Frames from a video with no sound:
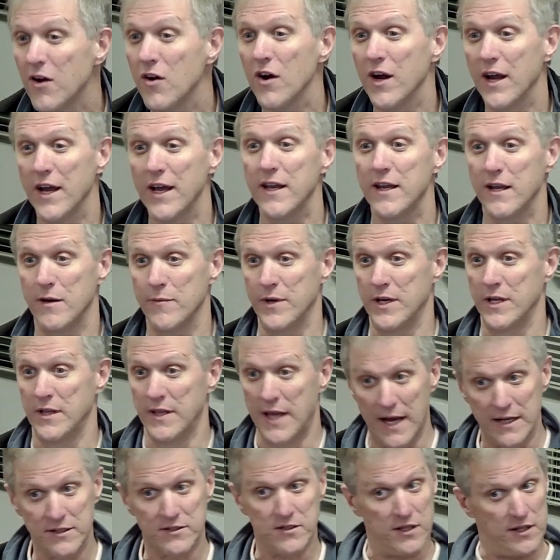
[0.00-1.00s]
right? I mean,
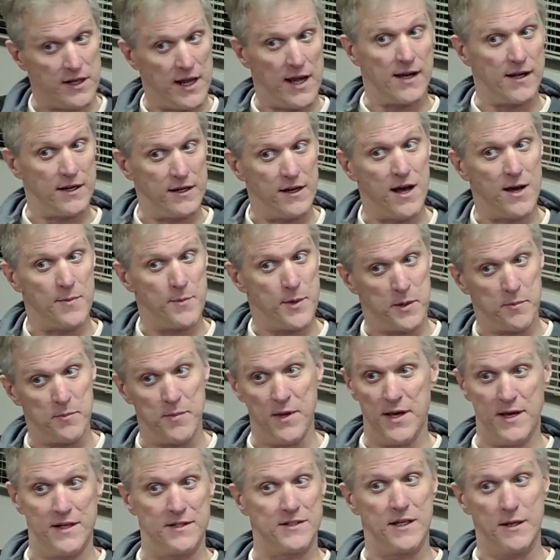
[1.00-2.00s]
that's an economic,
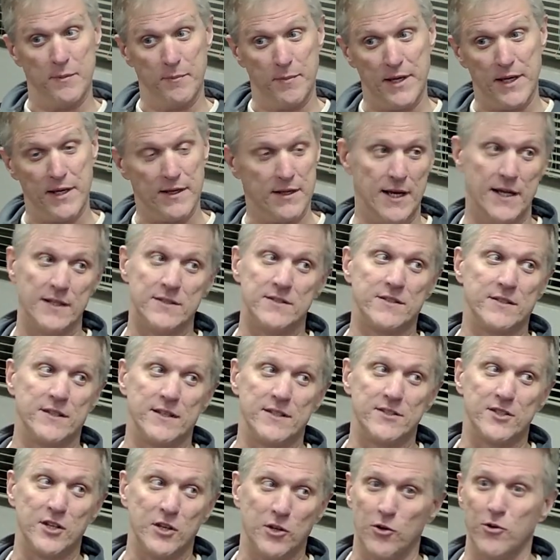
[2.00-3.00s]
that's
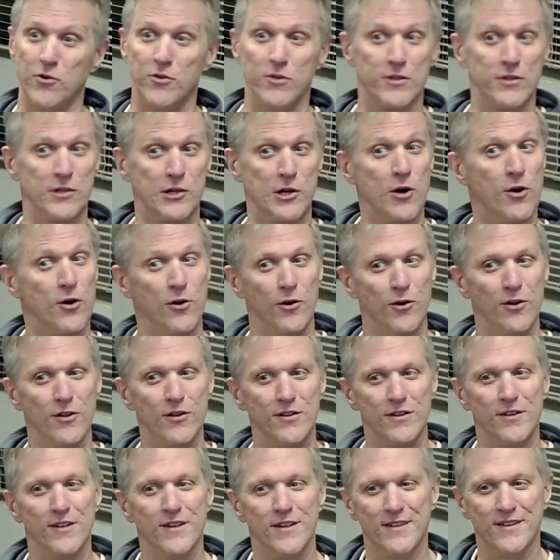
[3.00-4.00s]
a goal of the goal
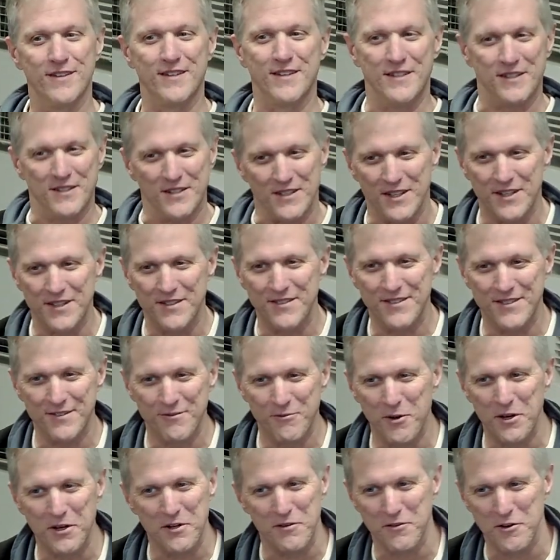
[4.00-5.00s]
in
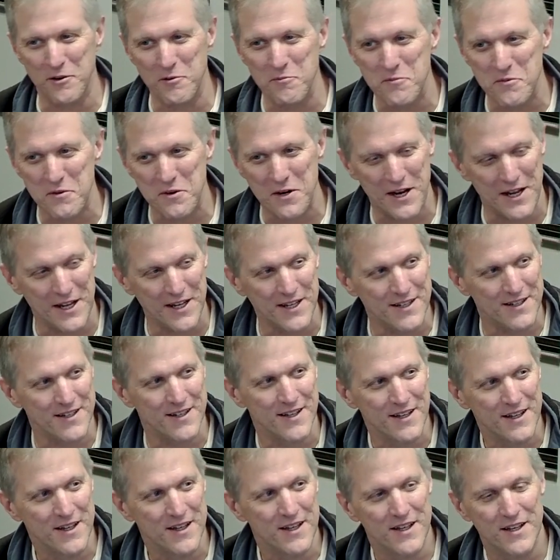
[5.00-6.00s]
one of them, right?
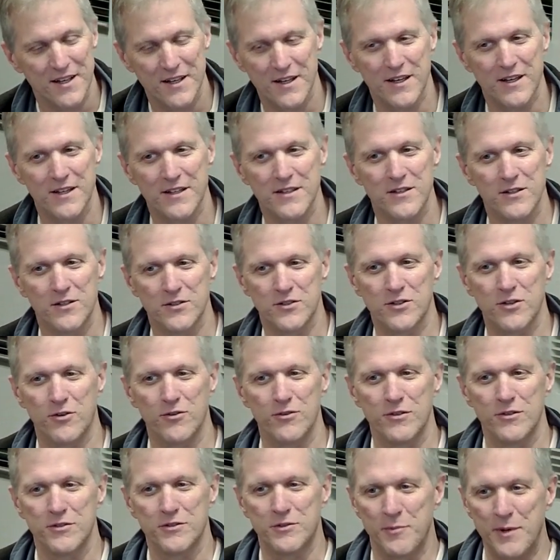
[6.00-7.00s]
The
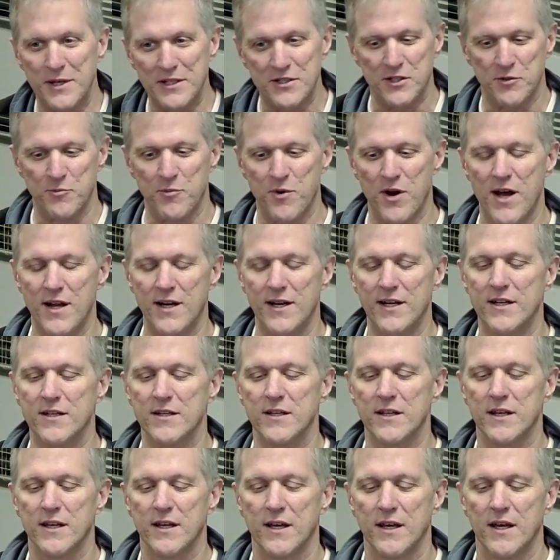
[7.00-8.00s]
total domestic product.
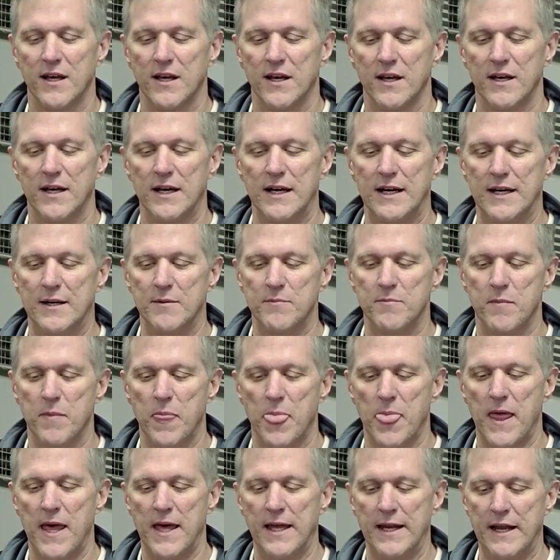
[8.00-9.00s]

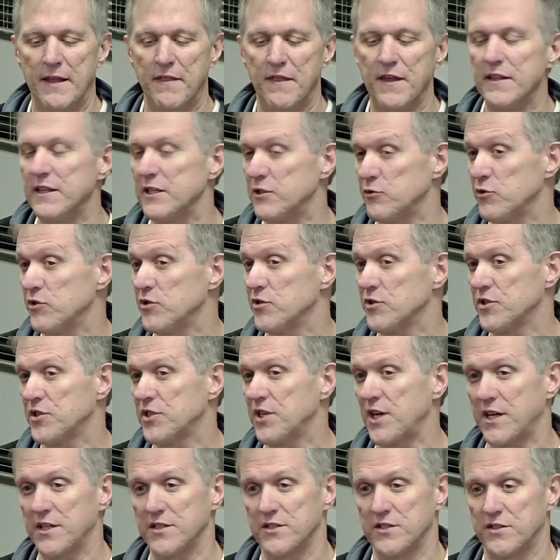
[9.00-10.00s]
And I think that's what you're
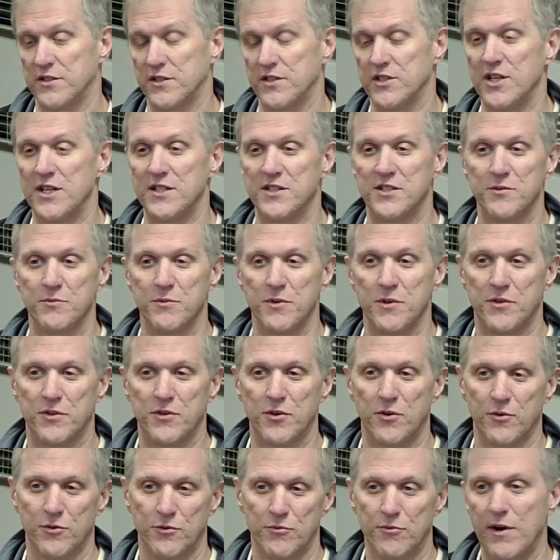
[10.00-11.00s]
suggesting with
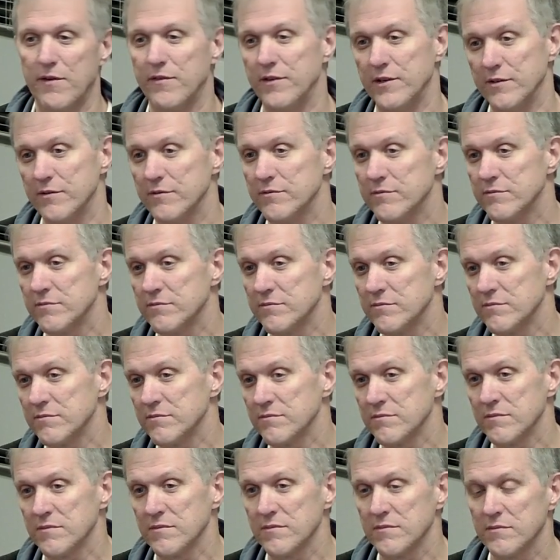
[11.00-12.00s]
total revenue,
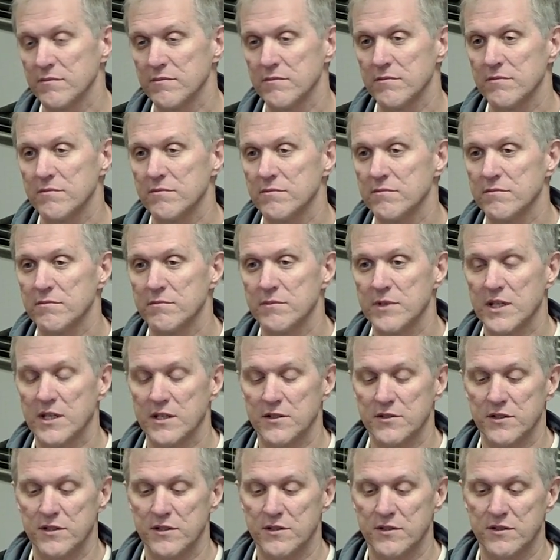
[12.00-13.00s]

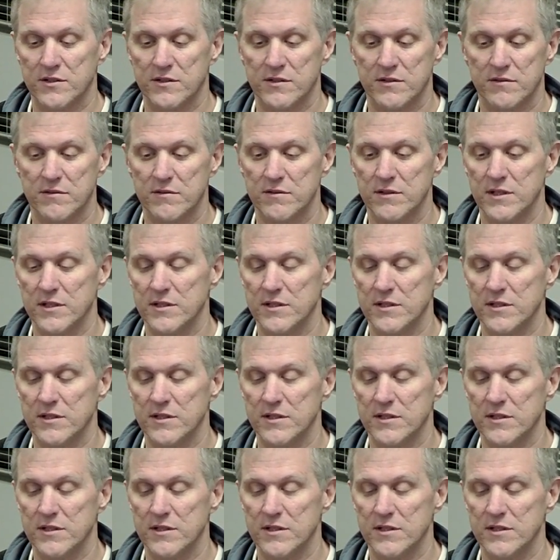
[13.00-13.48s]
because it's